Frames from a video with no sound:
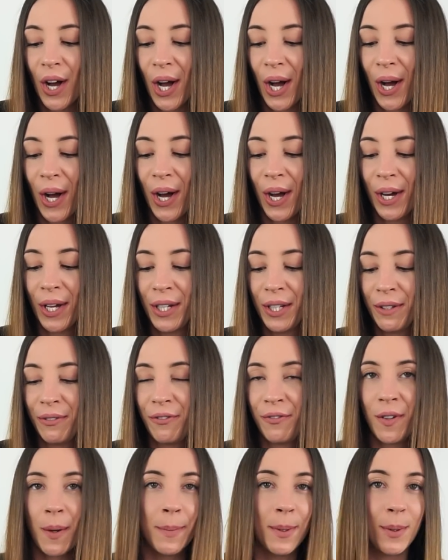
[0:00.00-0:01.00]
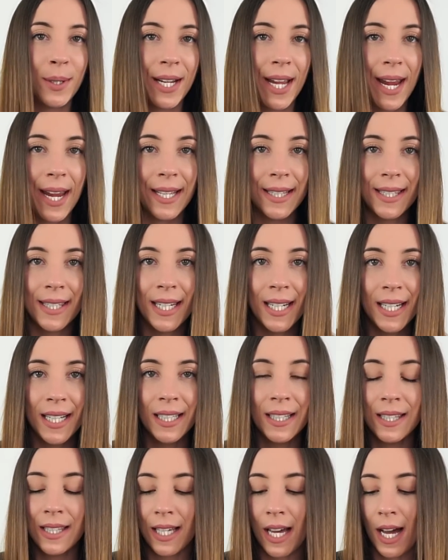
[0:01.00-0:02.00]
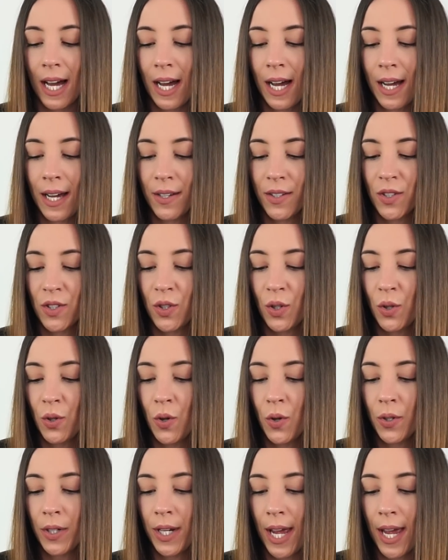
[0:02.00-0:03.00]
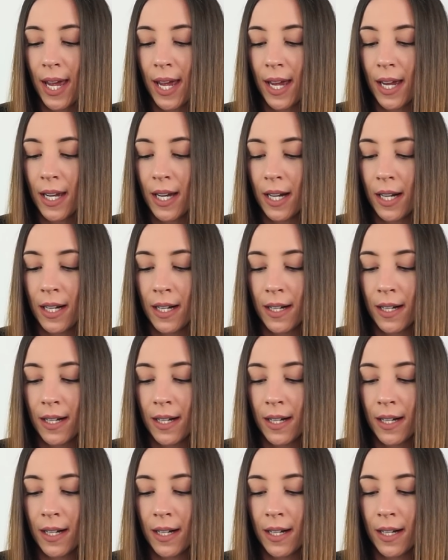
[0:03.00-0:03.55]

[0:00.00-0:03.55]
On February 18th, I sold a